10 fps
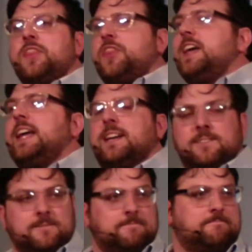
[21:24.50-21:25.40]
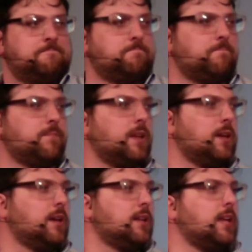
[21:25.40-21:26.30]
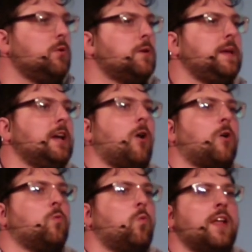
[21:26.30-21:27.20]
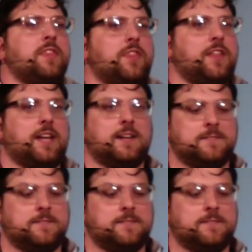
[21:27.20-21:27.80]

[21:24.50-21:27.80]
thing. He would be our one thing.